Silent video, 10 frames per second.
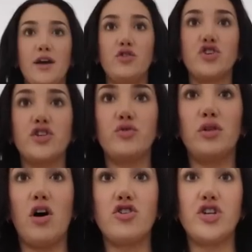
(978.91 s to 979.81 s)
I usually do
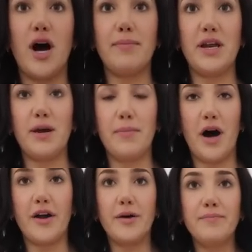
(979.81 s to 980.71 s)
large top, medium
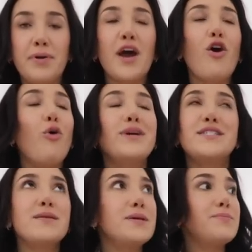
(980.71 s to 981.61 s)
bottom, but I
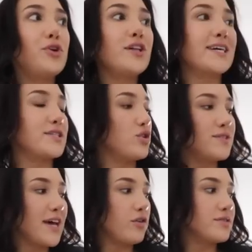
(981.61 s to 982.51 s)
always see people like at
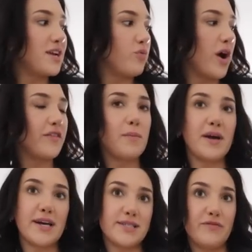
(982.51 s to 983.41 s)
SoulCycle and stuff wearing them.
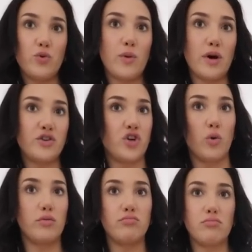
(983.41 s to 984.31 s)
I guess if you
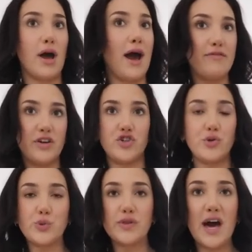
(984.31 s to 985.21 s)
don't have
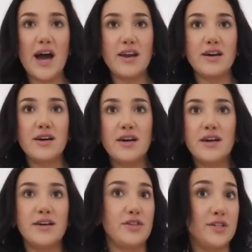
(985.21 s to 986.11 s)
issues with that,
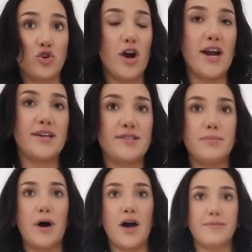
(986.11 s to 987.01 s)
it's great because
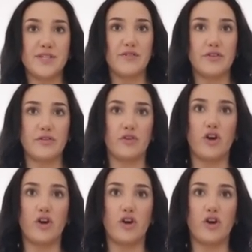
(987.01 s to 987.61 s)
the bottoms and everything, they're